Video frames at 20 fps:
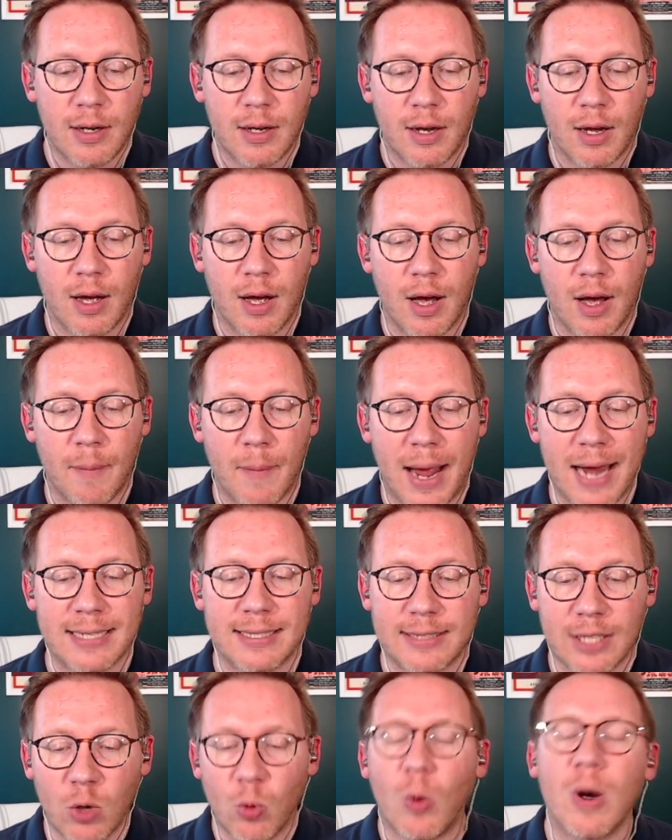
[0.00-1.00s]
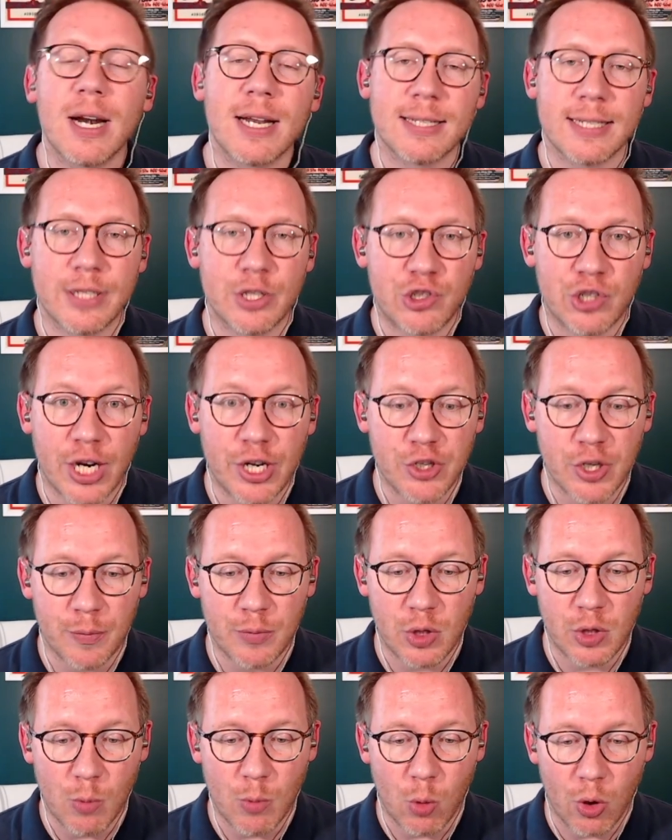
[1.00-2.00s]
I still want to see the changeup
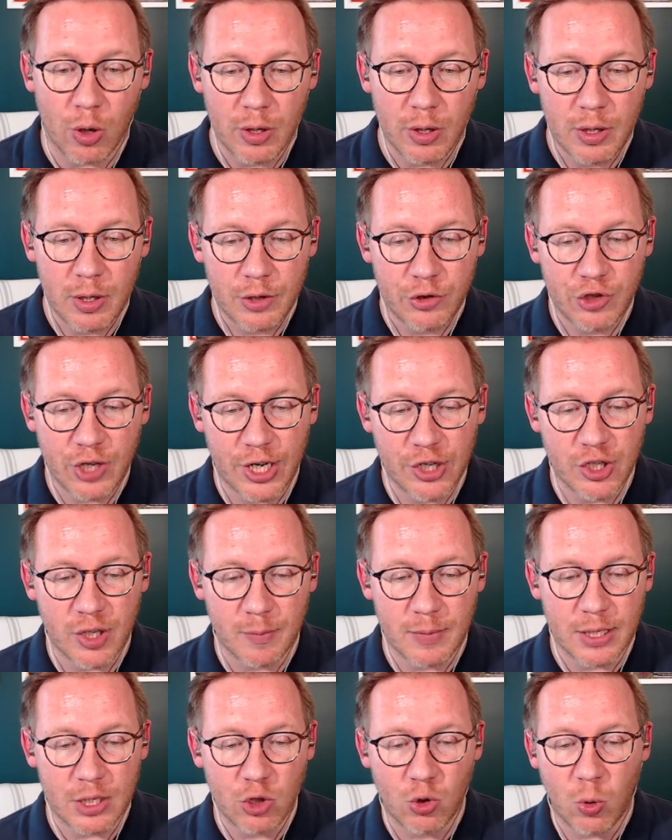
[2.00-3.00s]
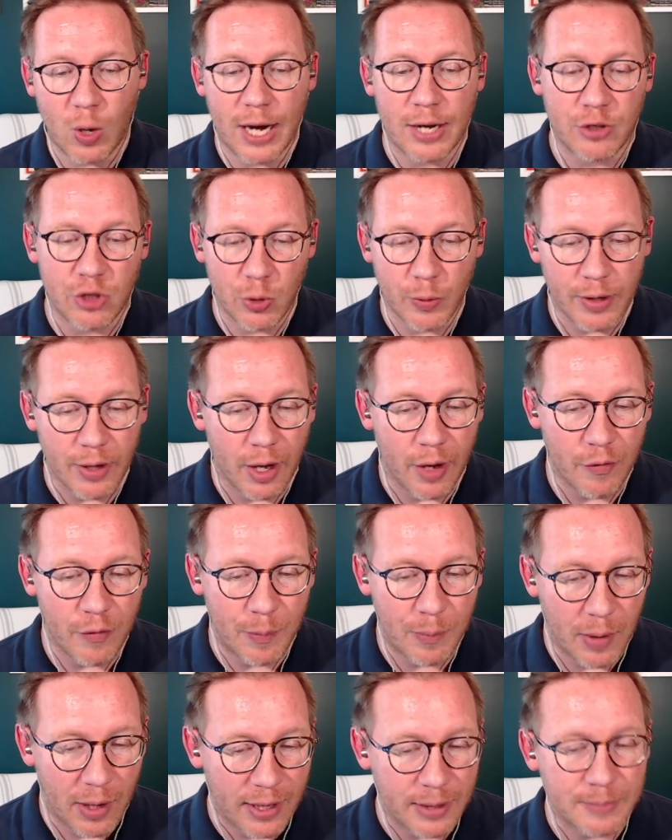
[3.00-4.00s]
do more. Changeup didn't quite do enough,
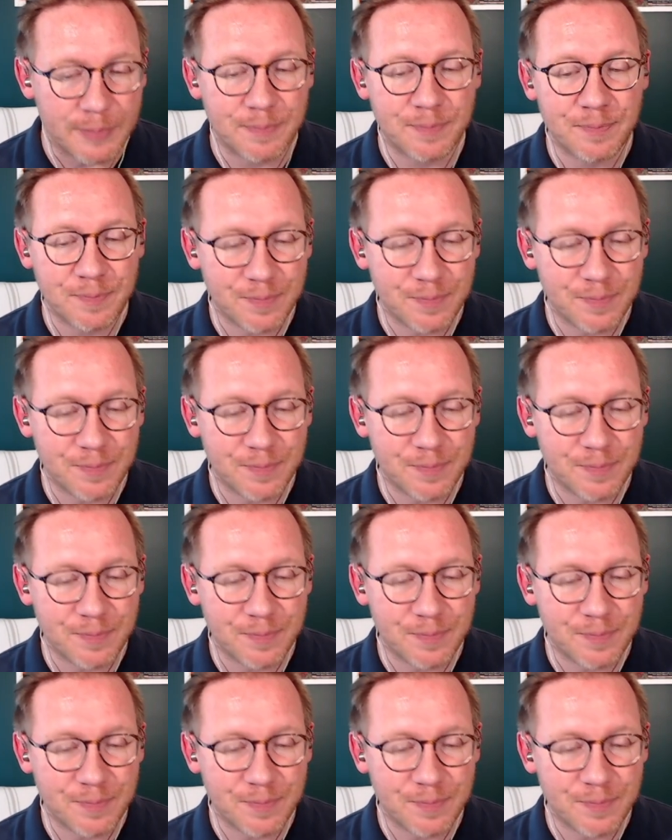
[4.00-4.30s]
but